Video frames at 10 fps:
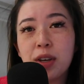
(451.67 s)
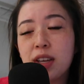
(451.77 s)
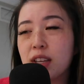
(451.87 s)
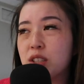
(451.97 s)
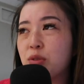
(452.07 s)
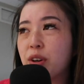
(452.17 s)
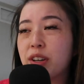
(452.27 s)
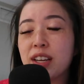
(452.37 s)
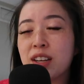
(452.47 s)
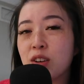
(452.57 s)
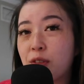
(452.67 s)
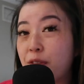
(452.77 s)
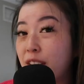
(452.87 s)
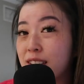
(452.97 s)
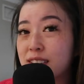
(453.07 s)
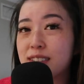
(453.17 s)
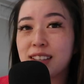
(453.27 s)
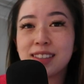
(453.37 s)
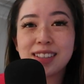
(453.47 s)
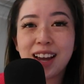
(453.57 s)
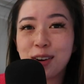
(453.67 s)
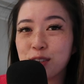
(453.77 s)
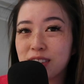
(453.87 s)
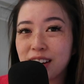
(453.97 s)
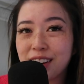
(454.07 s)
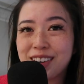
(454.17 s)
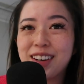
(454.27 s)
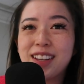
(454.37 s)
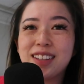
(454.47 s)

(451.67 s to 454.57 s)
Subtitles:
It is very in your face, it's out there,